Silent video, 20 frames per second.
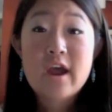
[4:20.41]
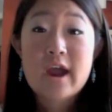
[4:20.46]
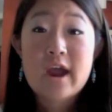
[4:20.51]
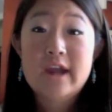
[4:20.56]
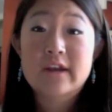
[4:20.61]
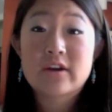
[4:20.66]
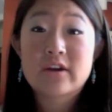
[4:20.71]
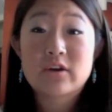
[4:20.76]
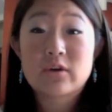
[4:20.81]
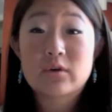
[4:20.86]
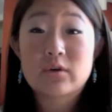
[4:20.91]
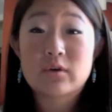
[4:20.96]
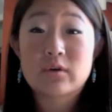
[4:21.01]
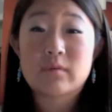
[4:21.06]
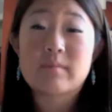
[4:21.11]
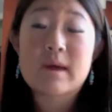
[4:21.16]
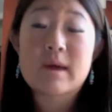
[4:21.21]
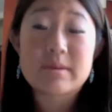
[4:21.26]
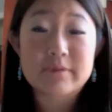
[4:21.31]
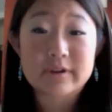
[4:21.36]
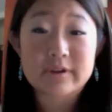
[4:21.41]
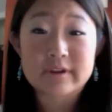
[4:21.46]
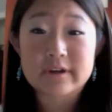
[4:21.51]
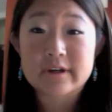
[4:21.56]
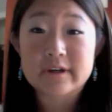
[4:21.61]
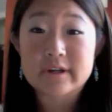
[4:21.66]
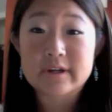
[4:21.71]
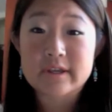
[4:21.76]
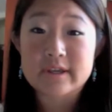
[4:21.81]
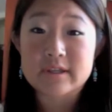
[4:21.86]
I know my
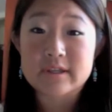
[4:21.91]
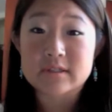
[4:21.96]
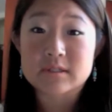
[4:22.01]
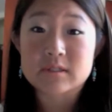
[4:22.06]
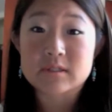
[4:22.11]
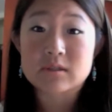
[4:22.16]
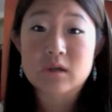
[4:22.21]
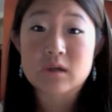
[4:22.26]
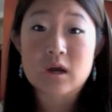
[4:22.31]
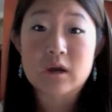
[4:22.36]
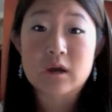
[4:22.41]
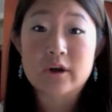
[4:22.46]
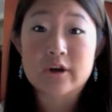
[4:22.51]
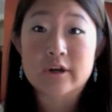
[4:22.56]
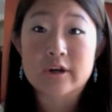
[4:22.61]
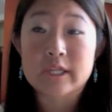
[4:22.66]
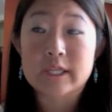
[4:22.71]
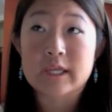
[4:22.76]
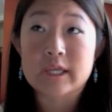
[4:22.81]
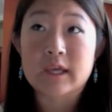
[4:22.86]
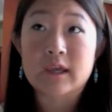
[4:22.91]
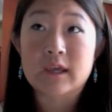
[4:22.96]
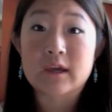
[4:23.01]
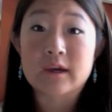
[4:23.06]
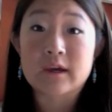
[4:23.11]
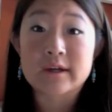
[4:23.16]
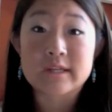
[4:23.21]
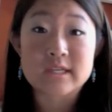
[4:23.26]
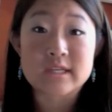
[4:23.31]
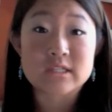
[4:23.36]
brother is currently
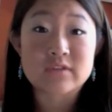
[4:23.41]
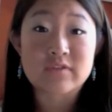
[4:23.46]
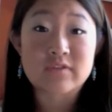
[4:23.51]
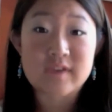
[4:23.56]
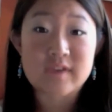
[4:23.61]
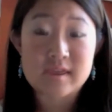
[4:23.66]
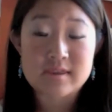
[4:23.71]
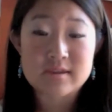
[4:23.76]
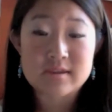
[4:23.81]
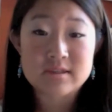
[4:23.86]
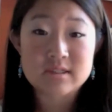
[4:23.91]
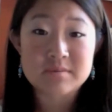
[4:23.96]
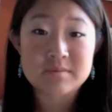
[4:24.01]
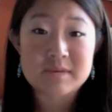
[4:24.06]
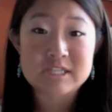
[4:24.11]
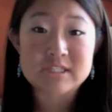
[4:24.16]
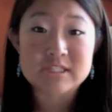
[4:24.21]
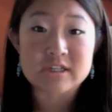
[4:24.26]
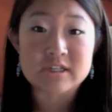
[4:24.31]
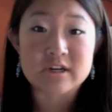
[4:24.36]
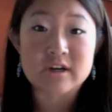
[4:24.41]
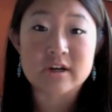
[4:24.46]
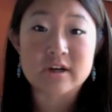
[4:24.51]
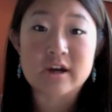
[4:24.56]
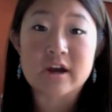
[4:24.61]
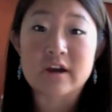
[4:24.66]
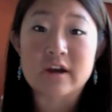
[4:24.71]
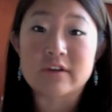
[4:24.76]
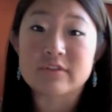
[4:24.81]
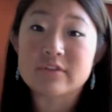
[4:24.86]
on his 5th semester
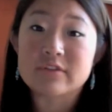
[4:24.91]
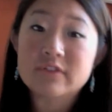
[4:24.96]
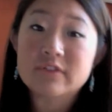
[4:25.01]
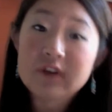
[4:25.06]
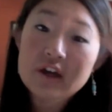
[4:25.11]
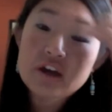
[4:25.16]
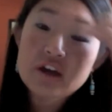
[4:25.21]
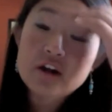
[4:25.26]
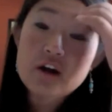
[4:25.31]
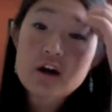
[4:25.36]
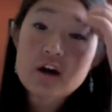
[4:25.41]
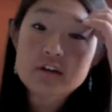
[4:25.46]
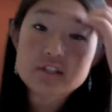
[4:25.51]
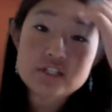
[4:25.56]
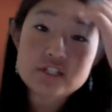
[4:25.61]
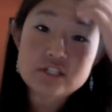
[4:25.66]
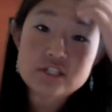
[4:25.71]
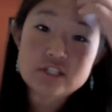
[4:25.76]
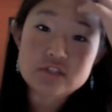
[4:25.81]
of college.